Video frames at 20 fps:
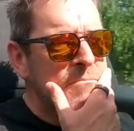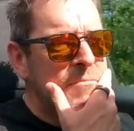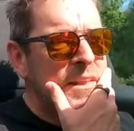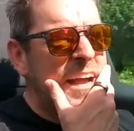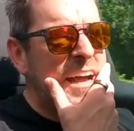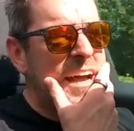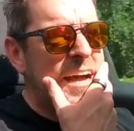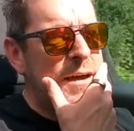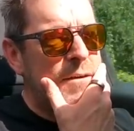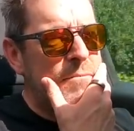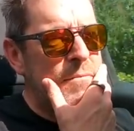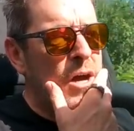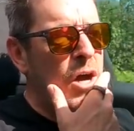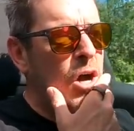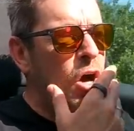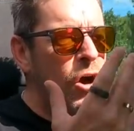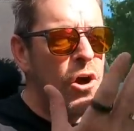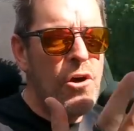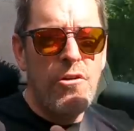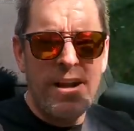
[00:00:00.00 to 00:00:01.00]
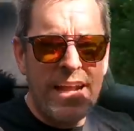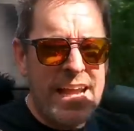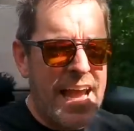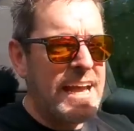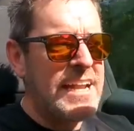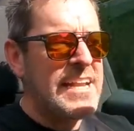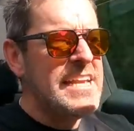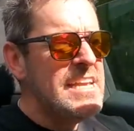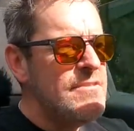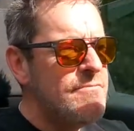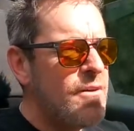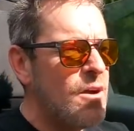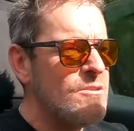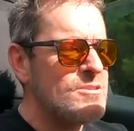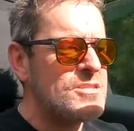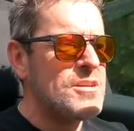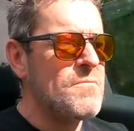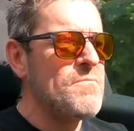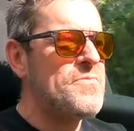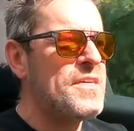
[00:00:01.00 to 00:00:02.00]
a Huracan Evo,
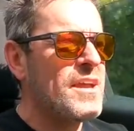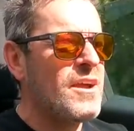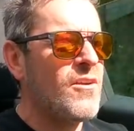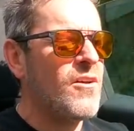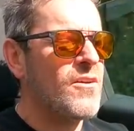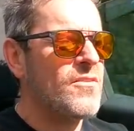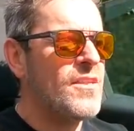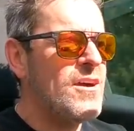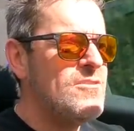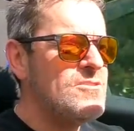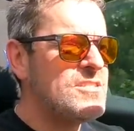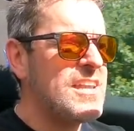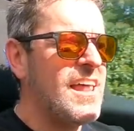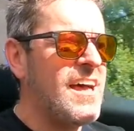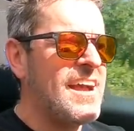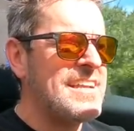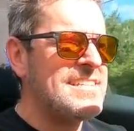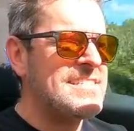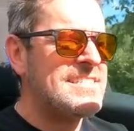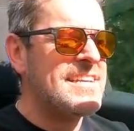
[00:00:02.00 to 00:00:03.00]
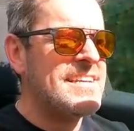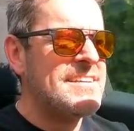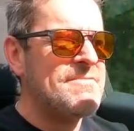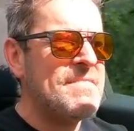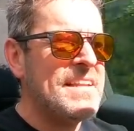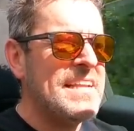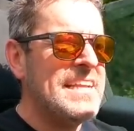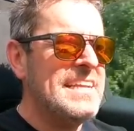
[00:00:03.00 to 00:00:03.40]
something along those lines. And